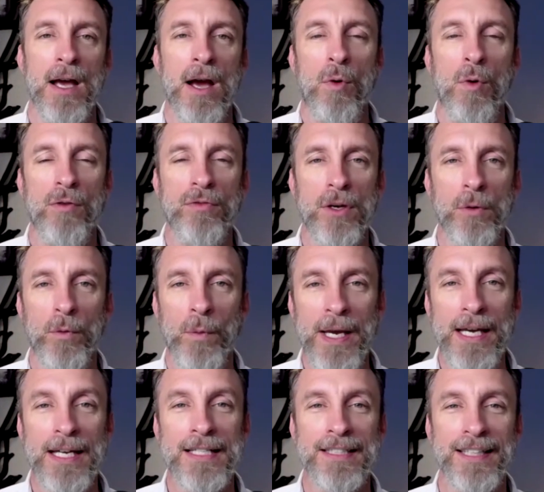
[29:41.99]
Well, if the
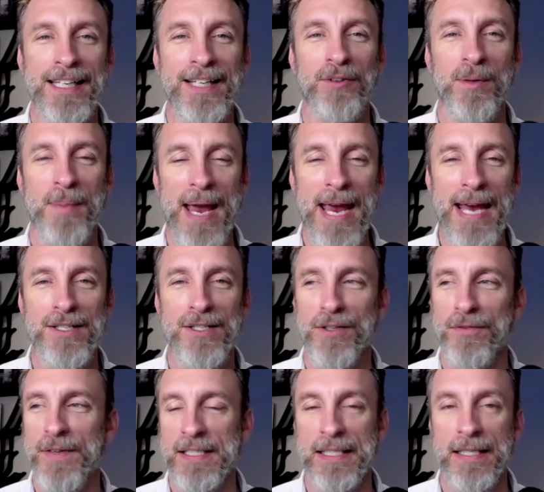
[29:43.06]
weakest link remains and you're
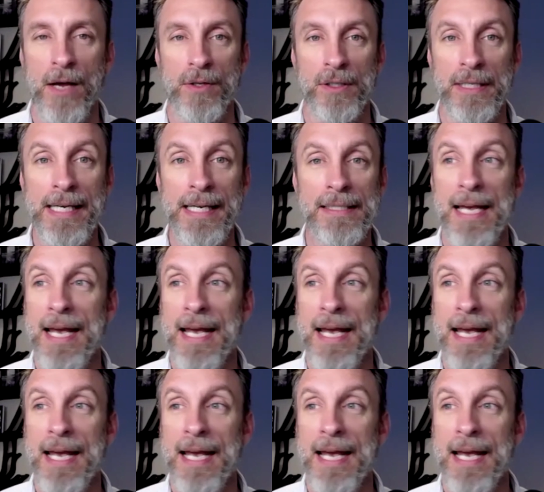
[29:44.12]
fixing other links,